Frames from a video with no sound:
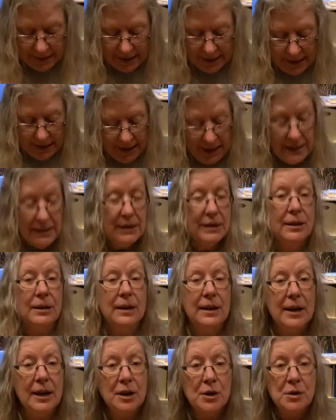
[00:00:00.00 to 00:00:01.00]
and it
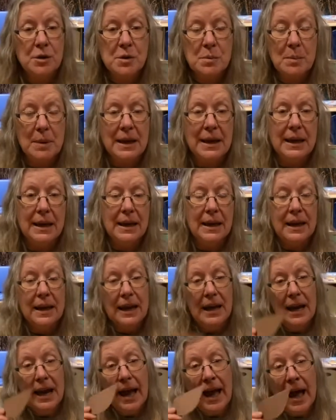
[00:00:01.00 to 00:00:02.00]
tells me
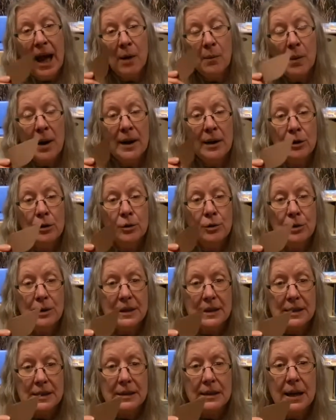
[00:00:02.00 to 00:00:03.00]
how I glue
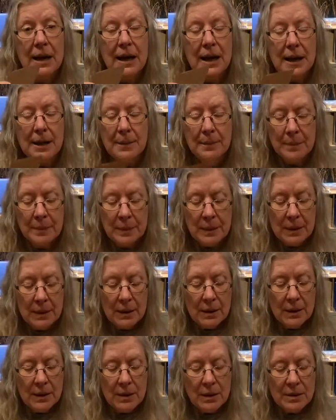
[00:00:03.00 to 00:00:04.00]
this guy,
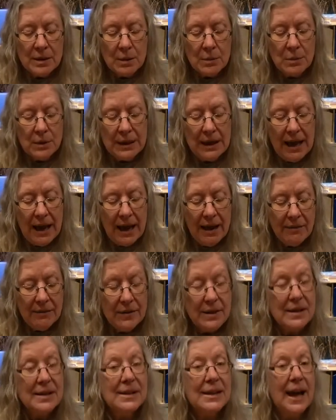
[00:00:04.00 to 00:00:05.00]
because I want to have
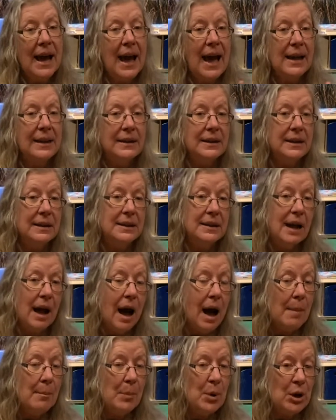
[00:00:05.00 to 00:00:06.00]
this at the
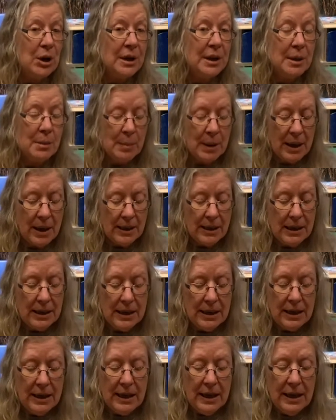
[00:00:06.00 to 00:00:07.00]
top part of the
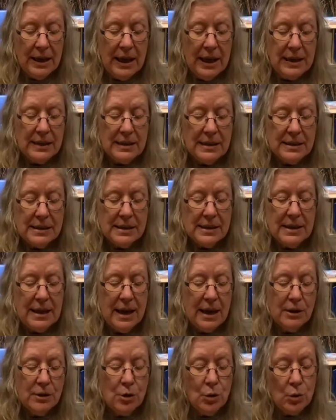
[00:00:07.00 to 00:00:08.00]
body and this
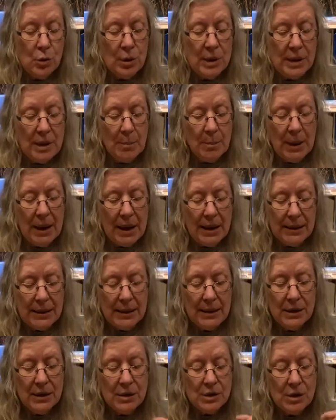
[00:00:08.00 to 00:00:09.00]
down on the
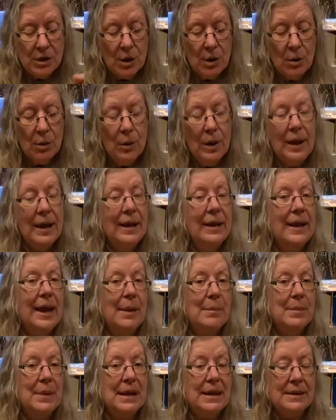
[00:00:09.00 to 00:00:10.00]
body. So
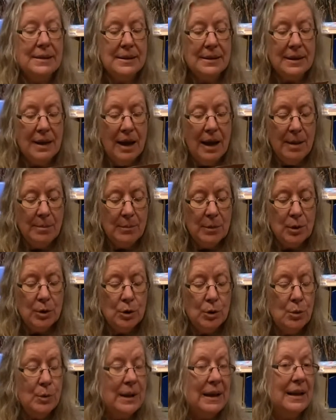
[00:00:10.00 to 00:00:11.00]
that means I'm
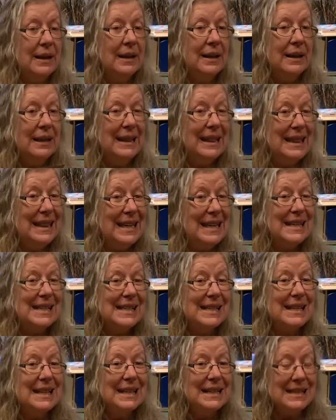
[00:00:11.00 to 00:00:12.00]
gluing
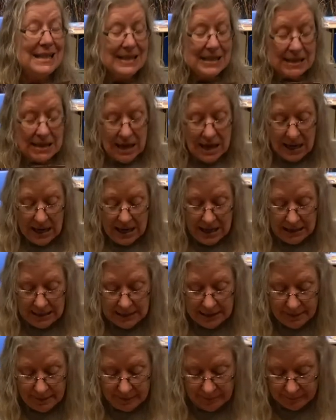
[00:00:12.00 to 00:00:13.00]
this side.
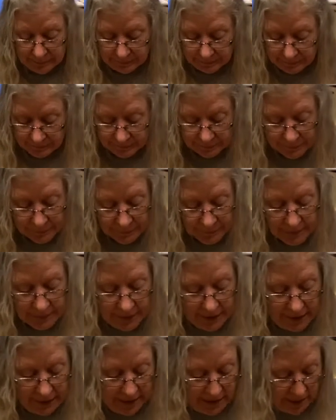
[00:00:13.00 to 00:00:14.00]

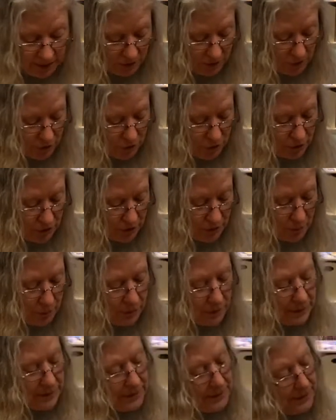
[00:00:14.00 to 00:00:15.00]
And you just
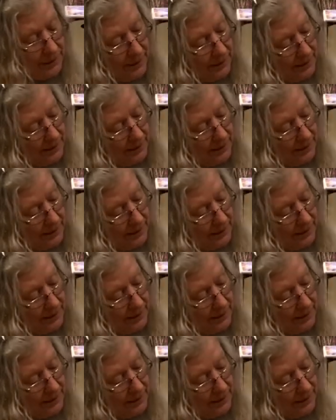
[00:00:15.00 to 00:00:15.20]
want it,